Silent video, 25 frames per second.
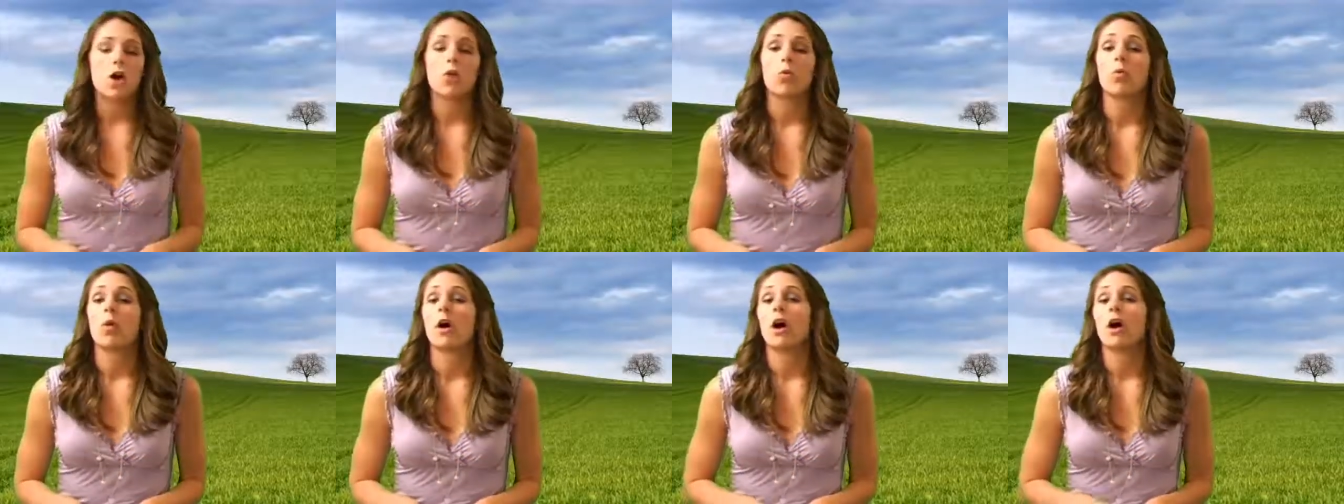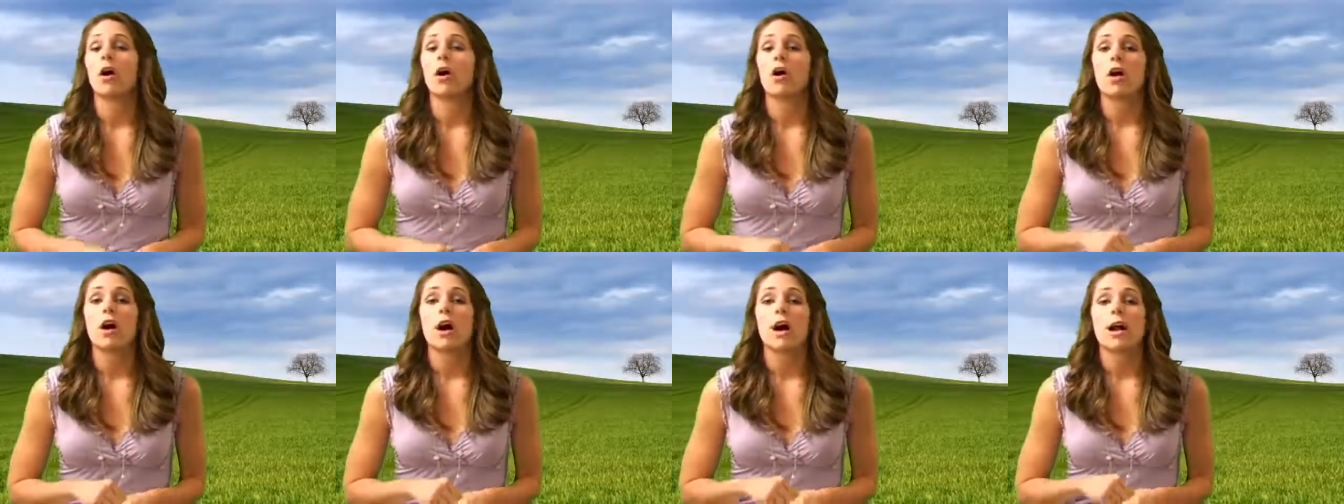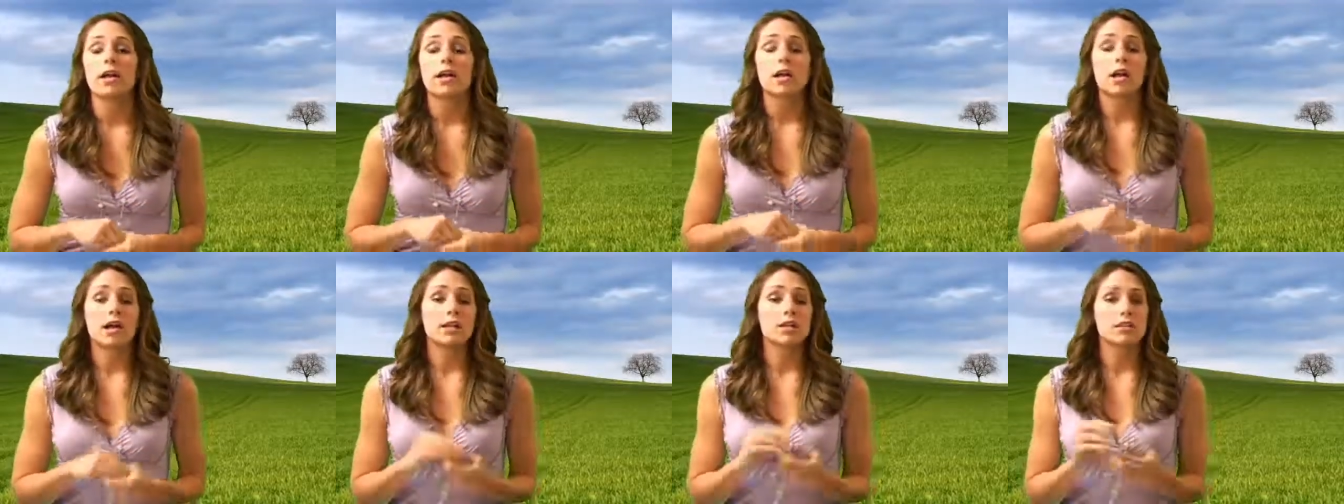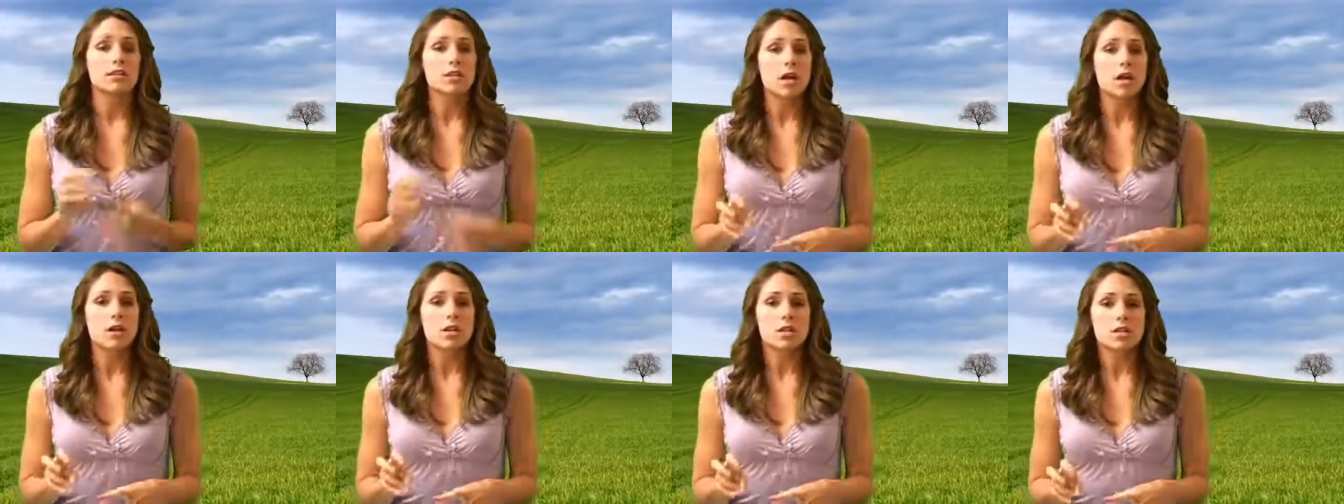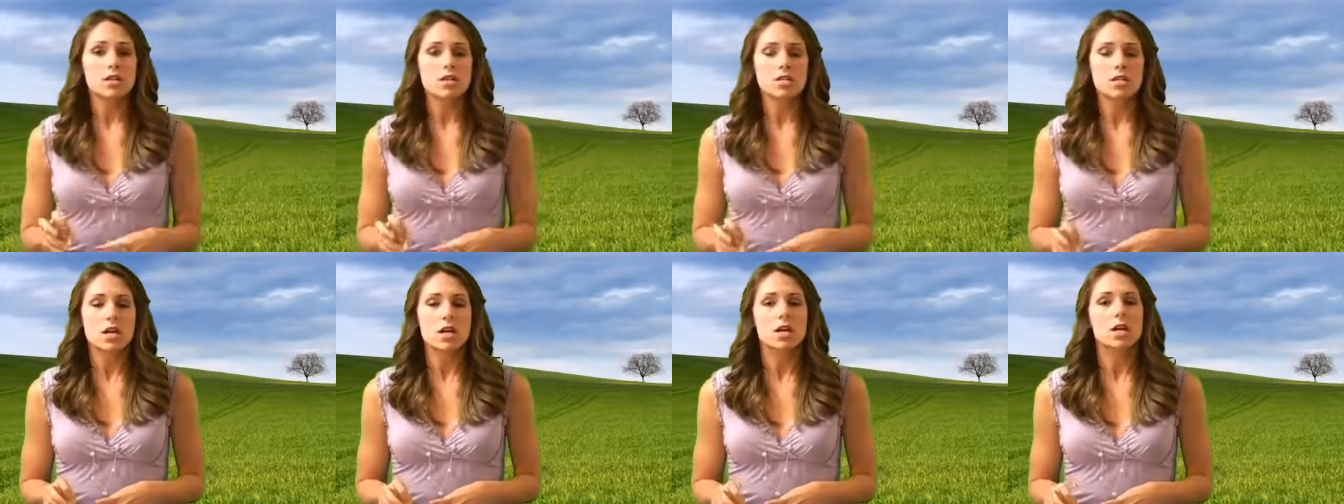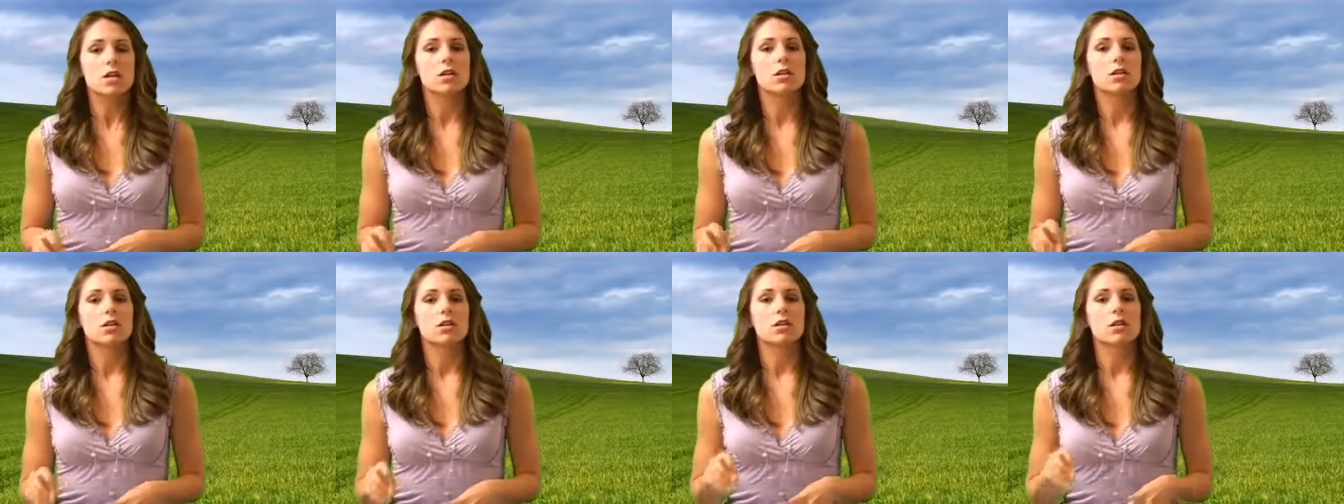Well, I got to tell you
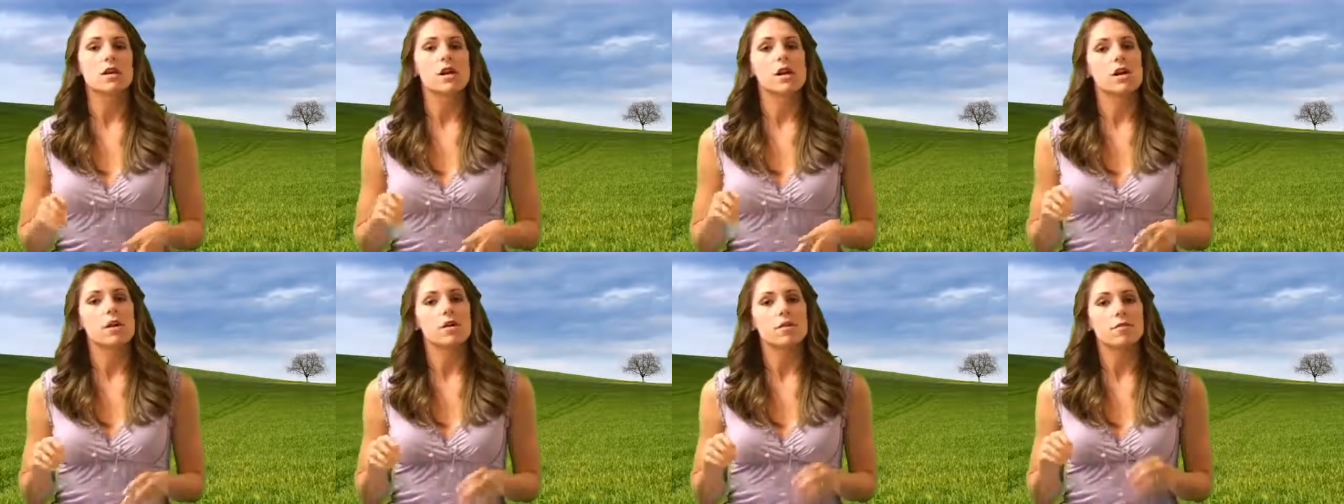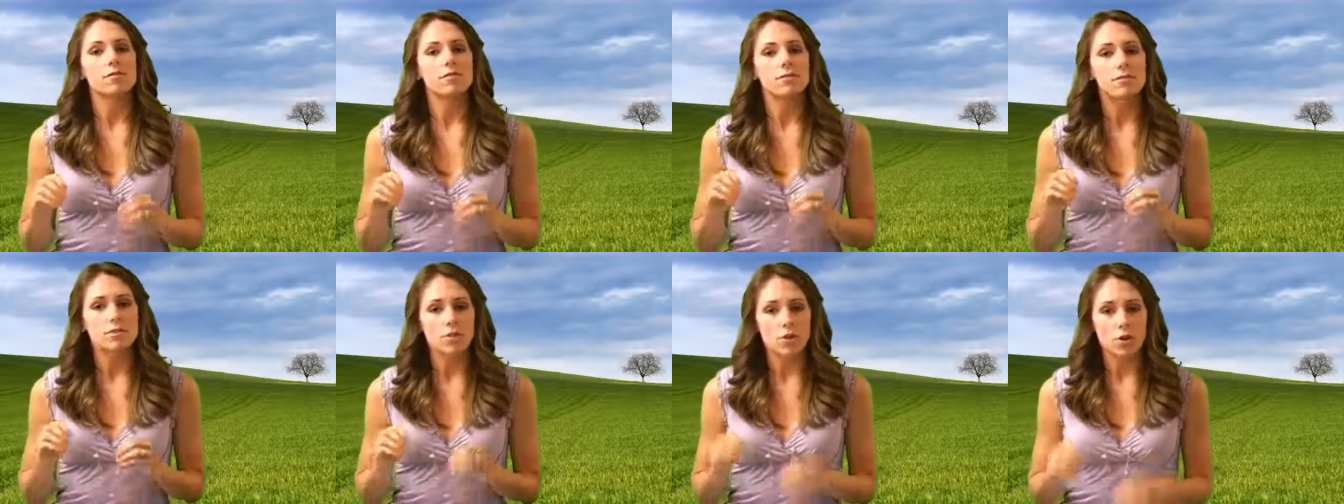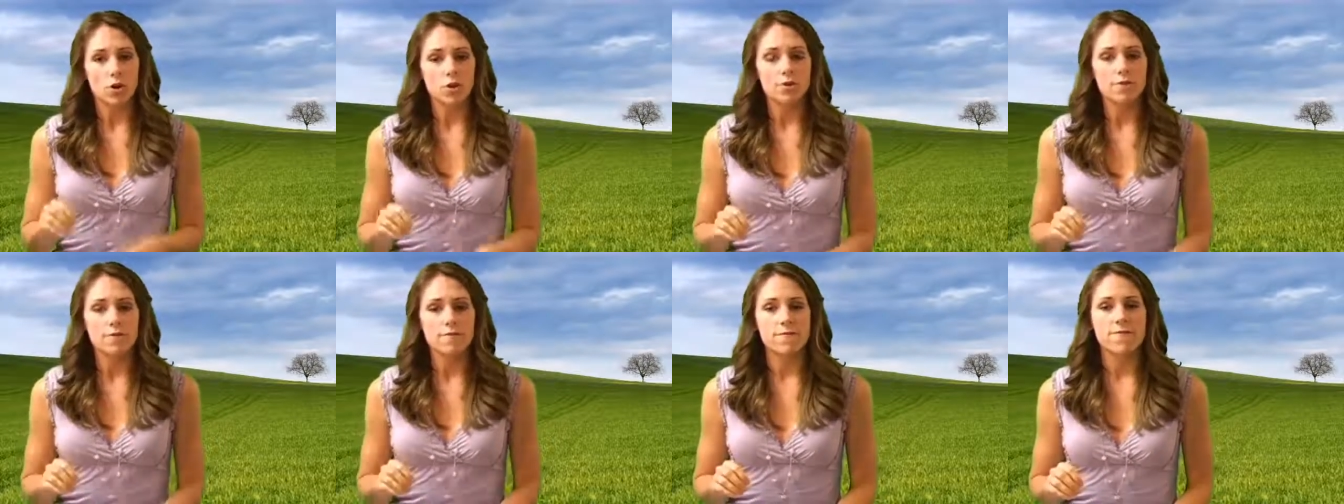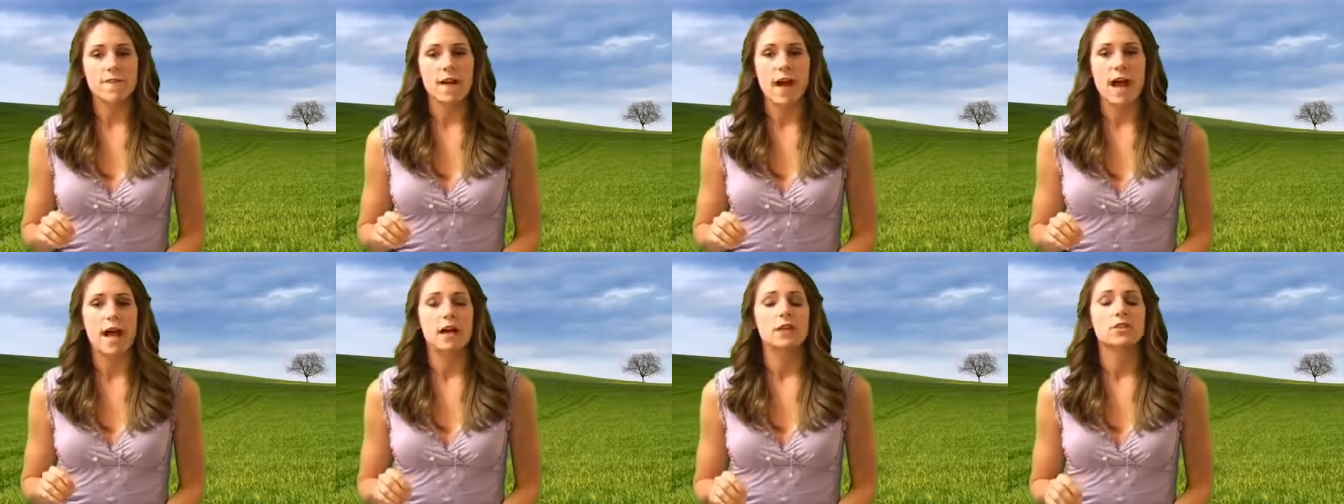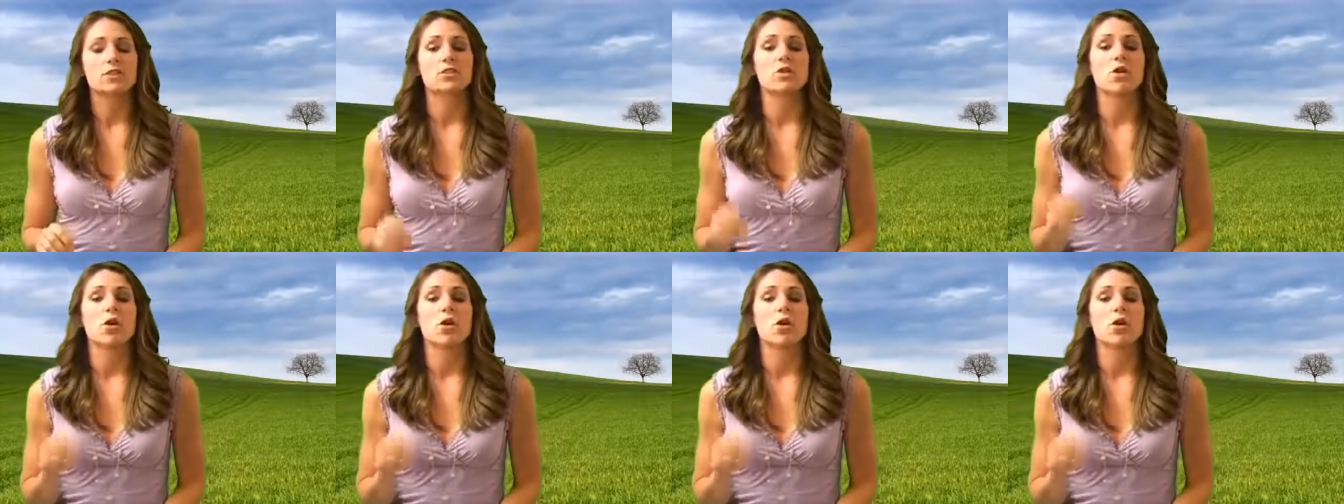that certain fats